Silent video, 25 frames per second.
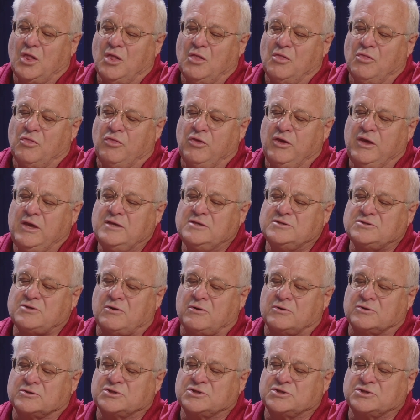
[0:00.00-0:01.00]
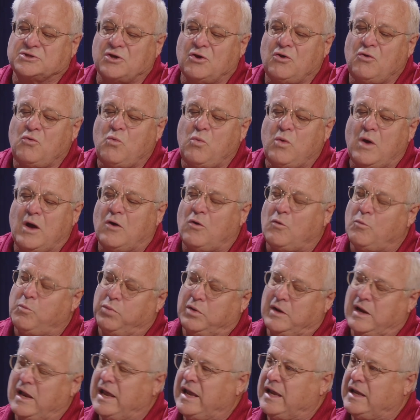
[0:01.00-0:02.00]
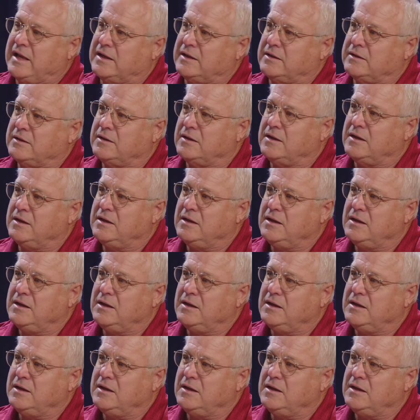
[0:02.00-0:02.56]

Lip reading: these are so well planned